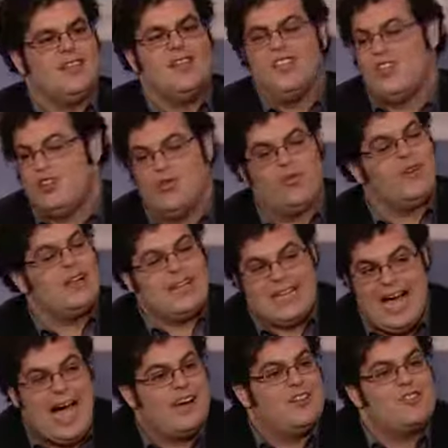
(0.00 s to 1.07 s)
you've
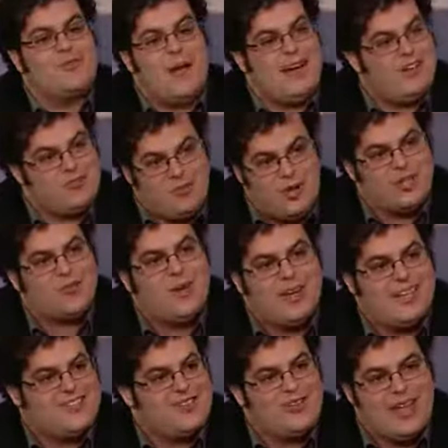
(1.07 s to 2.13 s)
got to spend as much
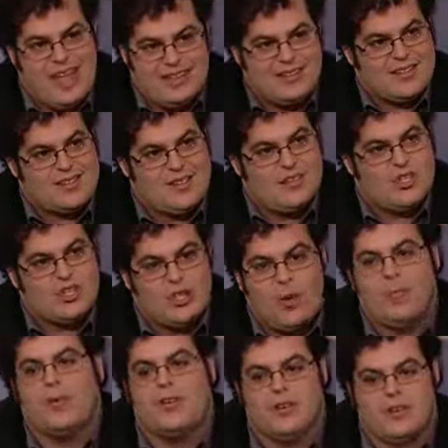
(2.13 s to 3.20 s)
money as you can to see this show
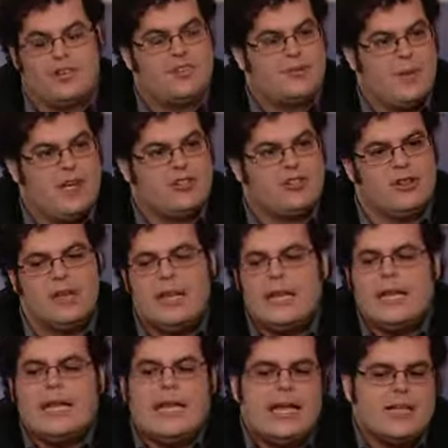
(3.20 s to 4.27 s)
because it's special.
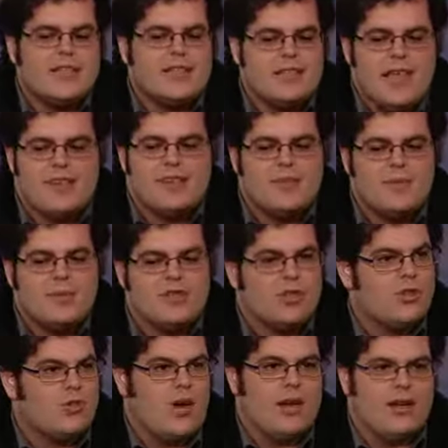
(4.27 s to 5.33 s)
And it's a testament to
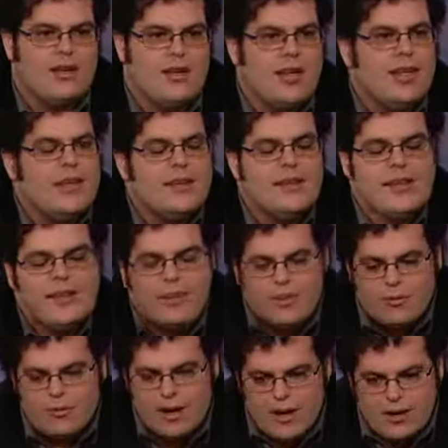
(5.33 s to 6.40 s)
the writing.
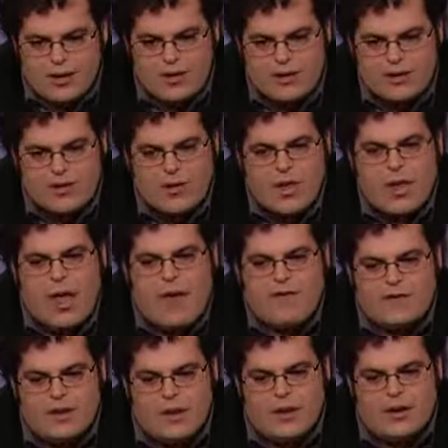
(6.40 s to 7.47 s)
The writers
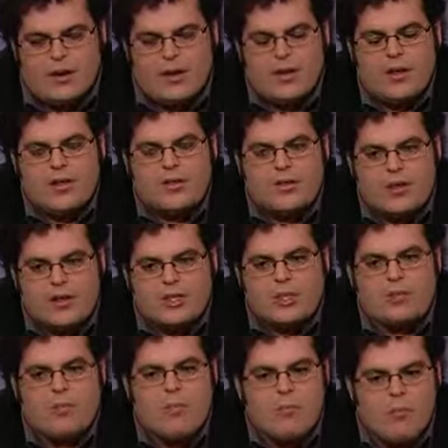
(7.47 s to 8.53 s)
have done such
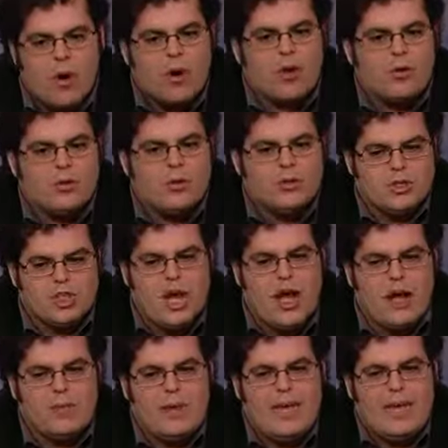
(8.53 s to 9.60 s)
a remarkable
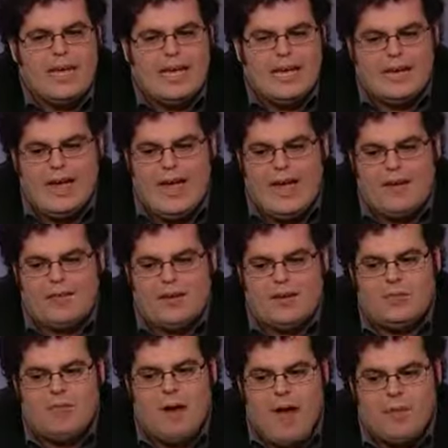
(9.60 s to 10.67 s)
job and have,
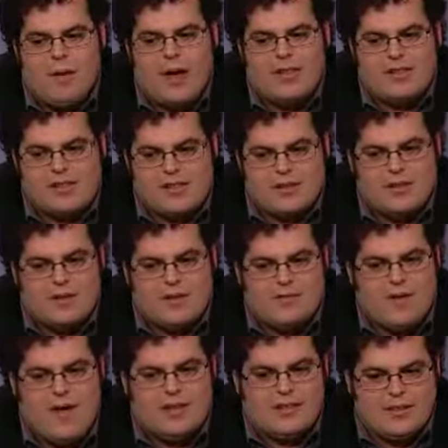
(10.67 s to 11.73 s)
in my mind,
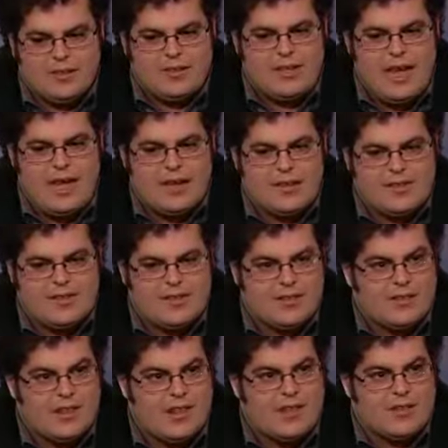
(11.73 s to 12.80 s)
solidified their status as
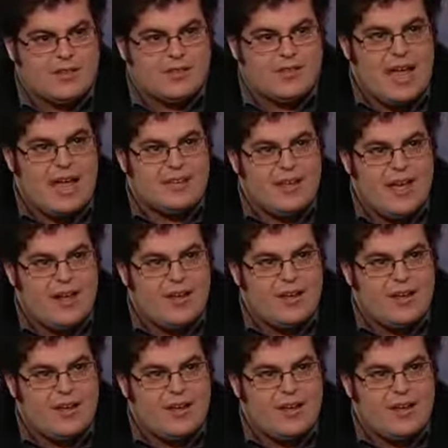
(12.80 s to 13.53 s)
kings of satire.